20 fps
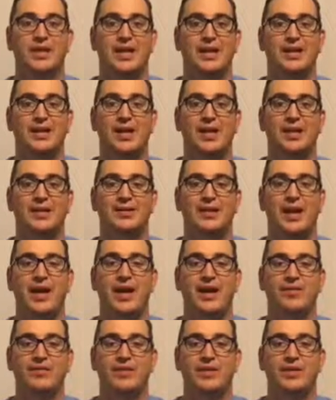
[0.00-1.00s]
10 days
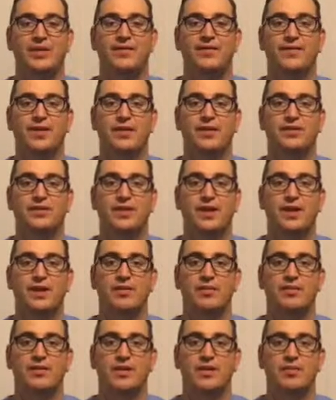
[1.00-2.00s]
after the first
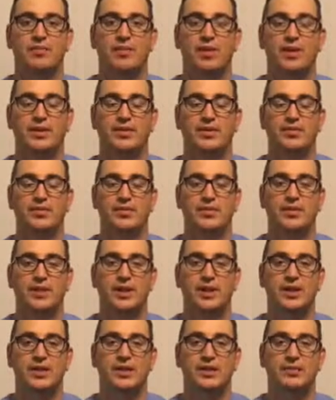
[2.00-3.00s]
day of their menstrual
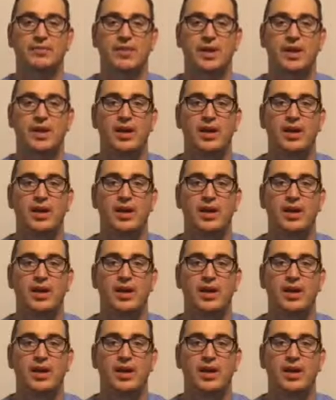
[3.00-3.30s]
cycle.